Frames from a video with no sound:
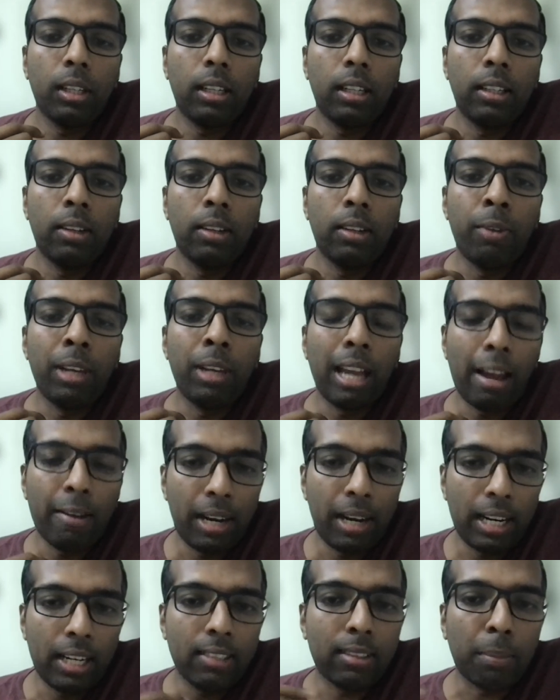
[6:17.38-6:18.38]
We have added
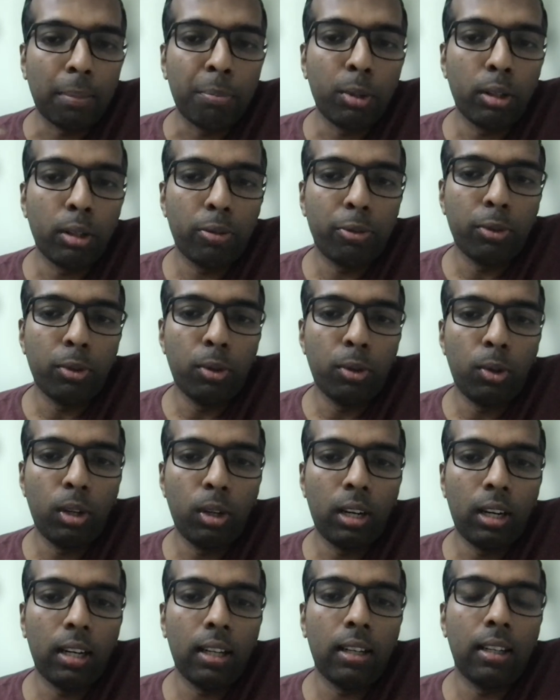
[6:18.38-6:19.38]
support for
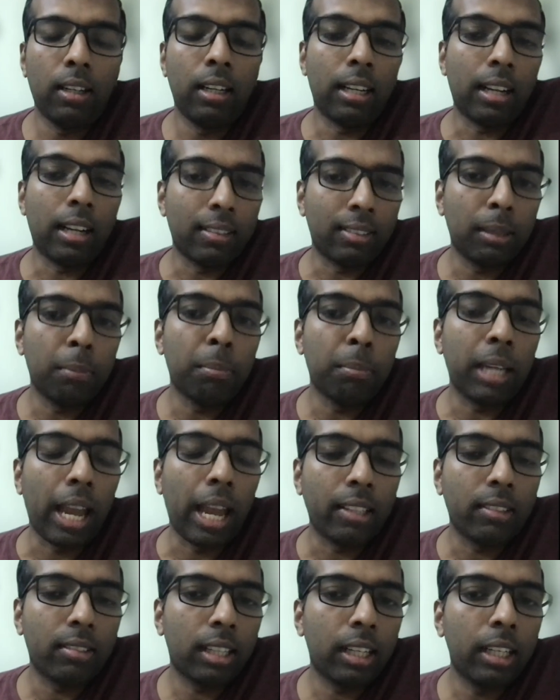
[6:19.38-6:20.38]
custom gang
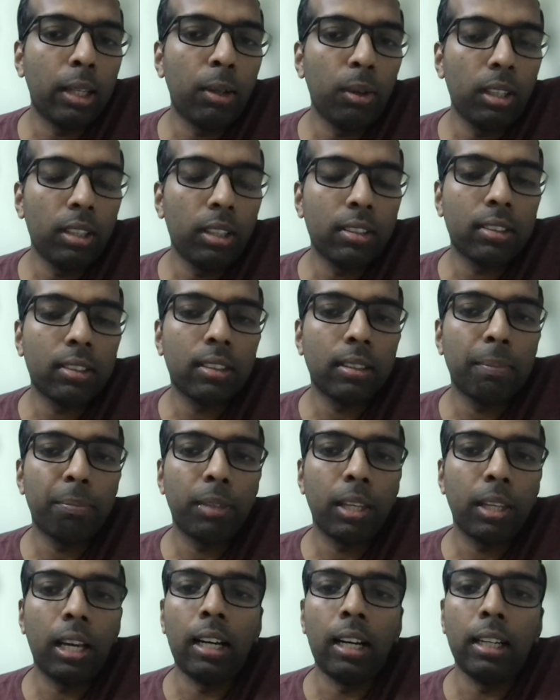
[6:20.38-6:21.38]
schedulers
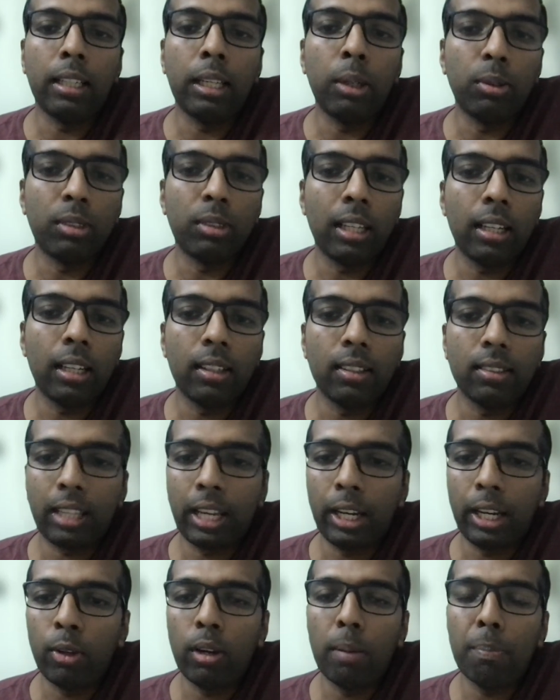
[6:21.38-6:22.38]
using
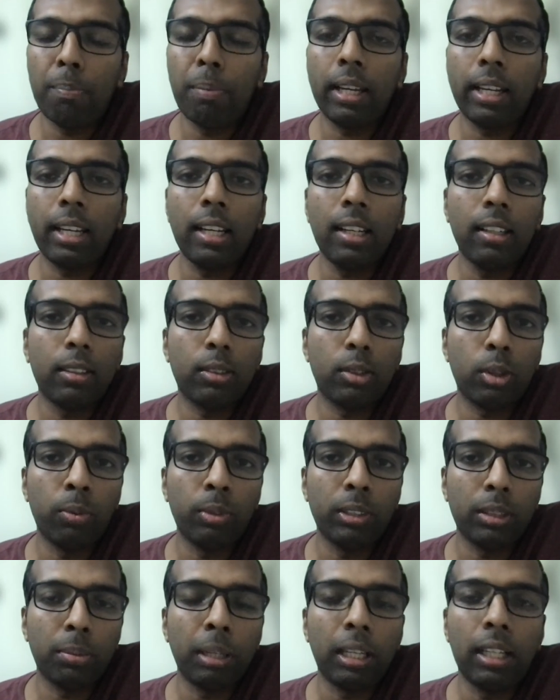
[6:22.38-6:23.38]
scheduler plugin. So which
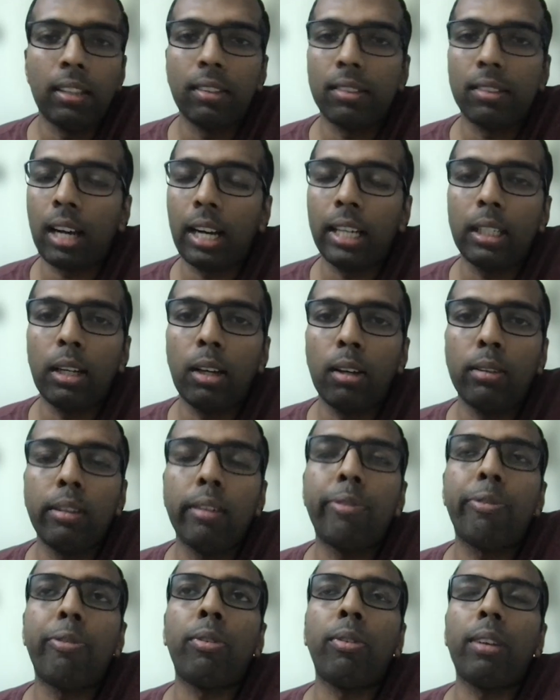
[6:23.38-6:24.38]
means right now, if
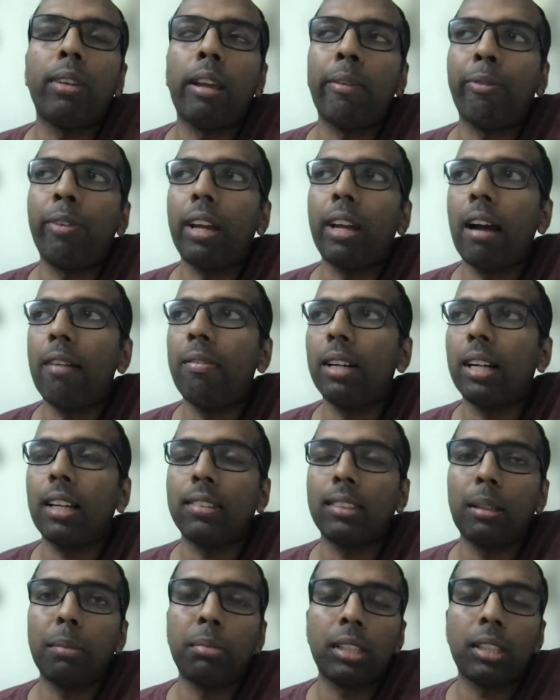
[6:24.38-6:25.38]
we have a custom
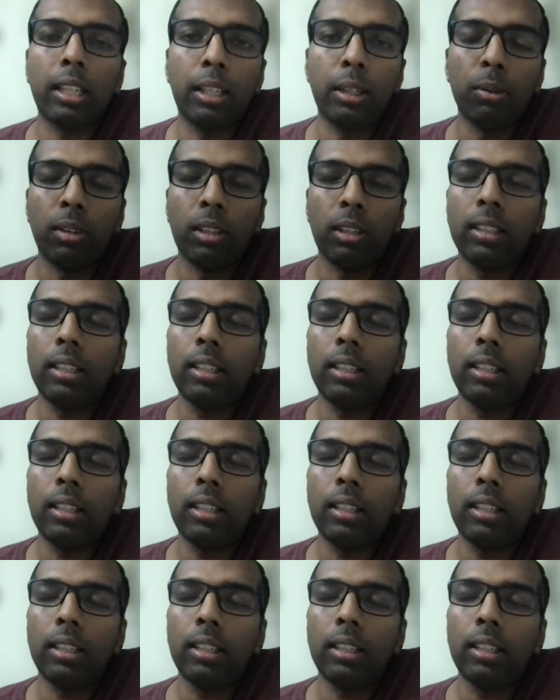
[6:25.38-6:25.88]
scheduler,